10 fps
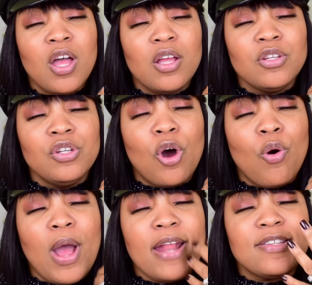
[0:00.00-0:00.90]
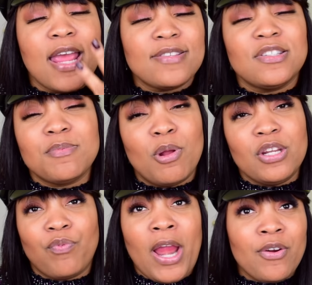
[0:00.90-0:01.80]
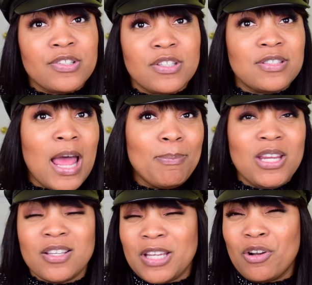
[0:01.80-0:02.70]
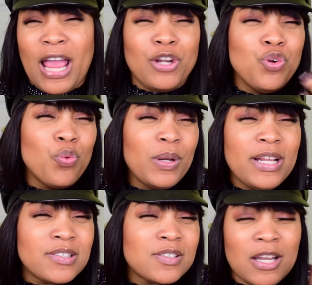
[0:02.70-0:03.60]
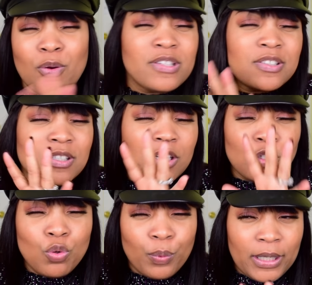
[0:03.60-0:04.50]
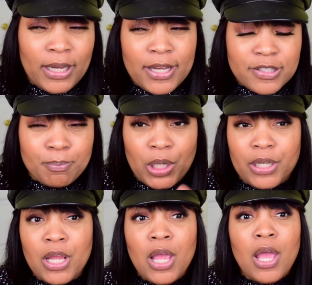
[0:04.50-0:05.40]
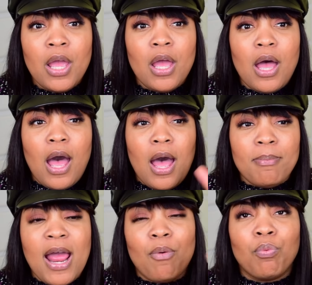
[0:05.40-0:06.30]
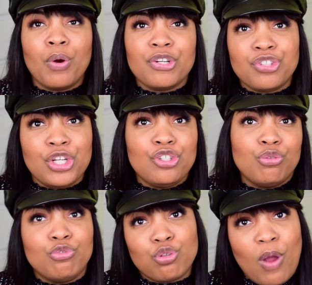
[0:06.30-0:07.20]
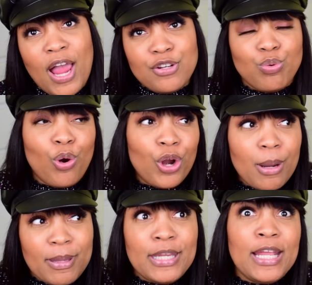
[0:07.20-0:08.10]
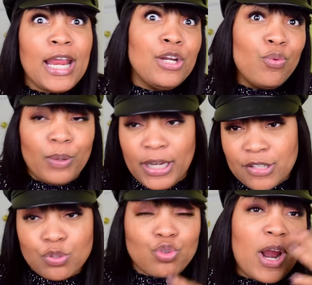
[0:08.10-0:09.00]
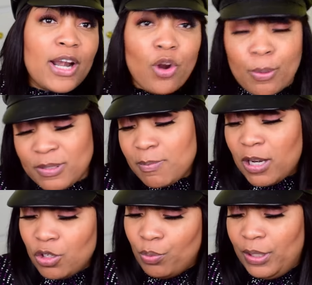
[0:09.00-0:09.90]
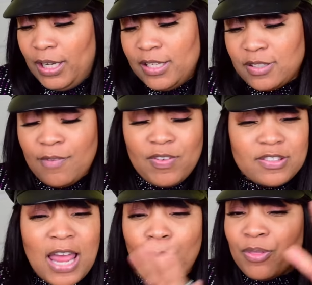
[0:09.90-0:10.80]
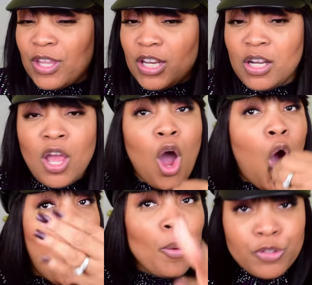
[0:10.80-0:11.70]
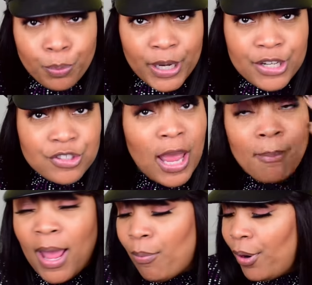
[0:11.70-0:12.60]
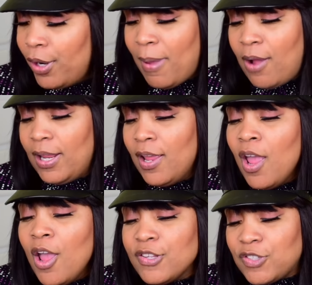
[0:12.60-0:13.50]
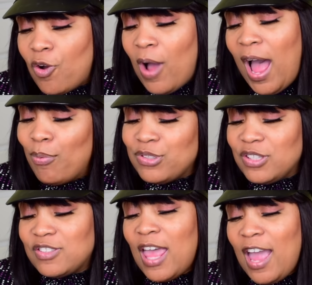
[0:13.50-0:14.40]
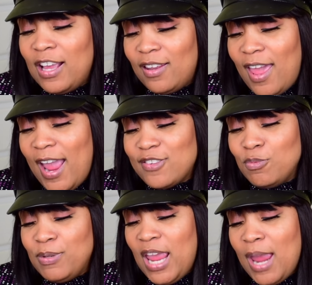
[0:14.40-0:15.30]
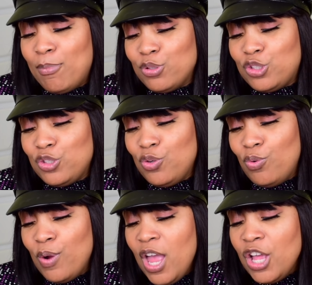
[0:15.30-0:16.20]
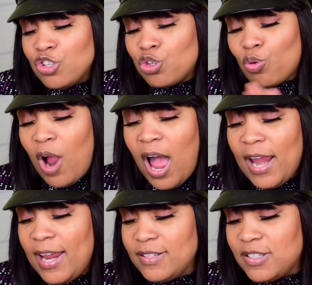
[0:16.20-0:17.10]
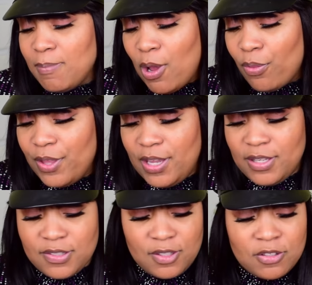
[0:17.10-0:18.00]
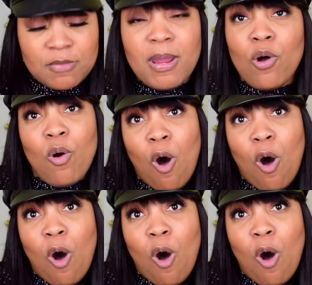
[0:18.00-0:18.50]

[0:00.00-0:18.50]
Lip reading: you know, test and smell these fragrances, not because they're like new releases. I know this isn't a new release, but I'm not rushing to try to hurry up and get a new release or trying to hurry up and smell a new release. If it's not within arm's reach, I'm not worrying about it. So I was just glad to be able to try and smell this, smell